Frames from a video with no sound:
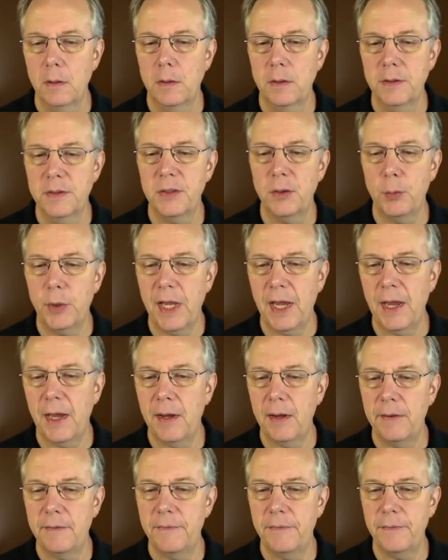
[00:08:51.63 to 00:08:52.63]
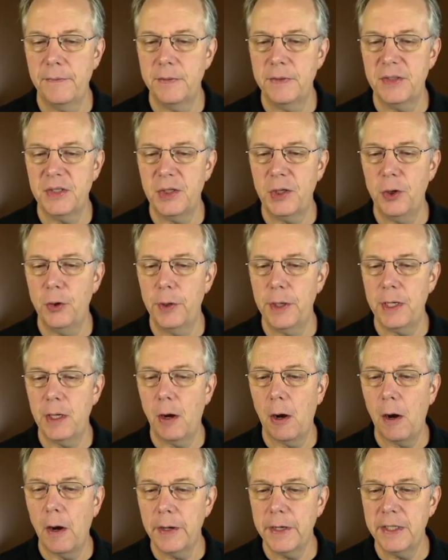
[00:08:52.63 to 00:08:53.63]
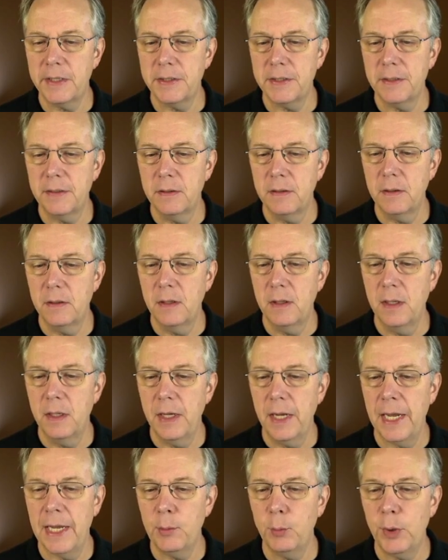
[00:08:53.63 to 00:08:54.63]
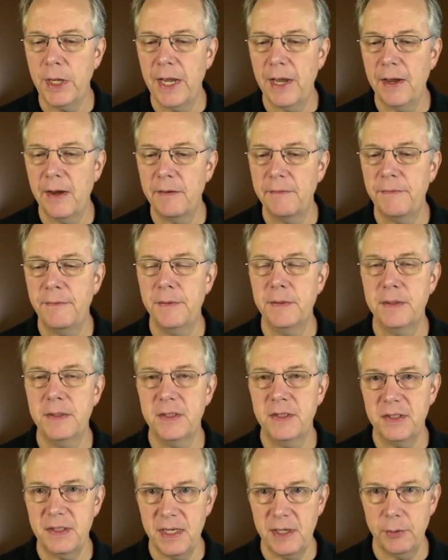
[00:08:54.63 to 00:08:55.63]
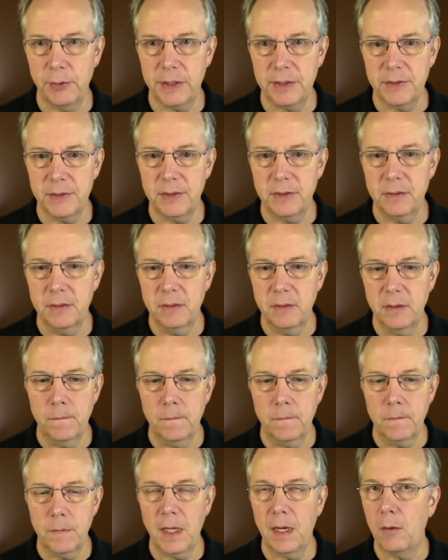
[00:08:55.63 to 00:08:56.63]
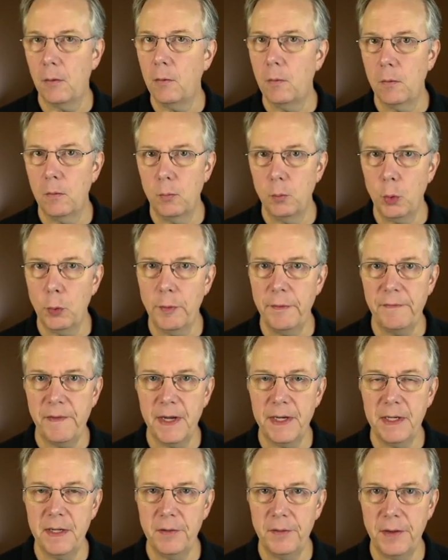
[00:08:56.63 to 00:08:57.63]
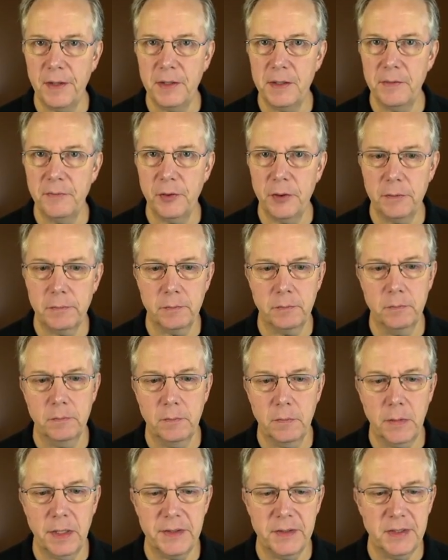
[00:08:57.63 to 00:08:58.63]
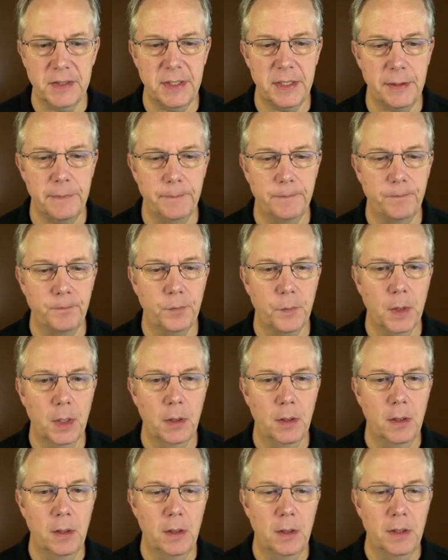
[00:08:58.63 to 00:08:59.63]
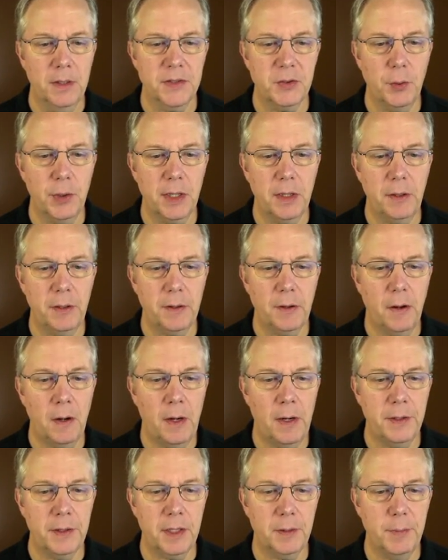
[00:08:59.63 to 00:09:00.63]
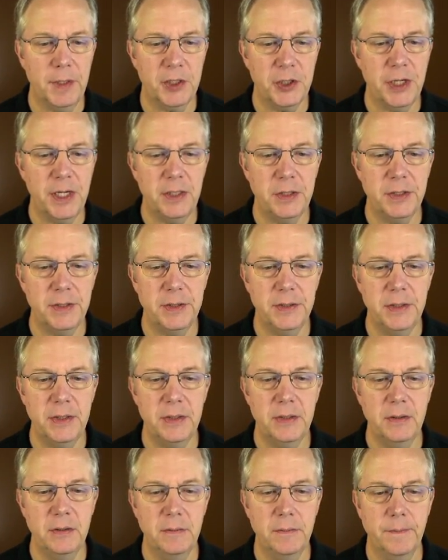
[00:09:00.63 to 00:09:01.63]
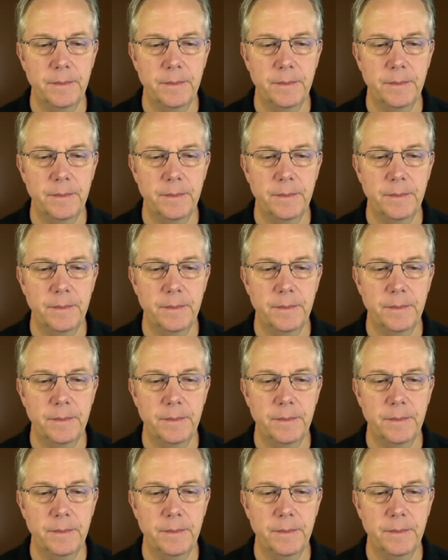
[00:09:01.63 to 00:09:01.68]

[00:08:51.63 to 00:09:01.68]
So we have security audit and we have secrets. Now, will we find anything different? Let's see. Let's go and click on commit changes.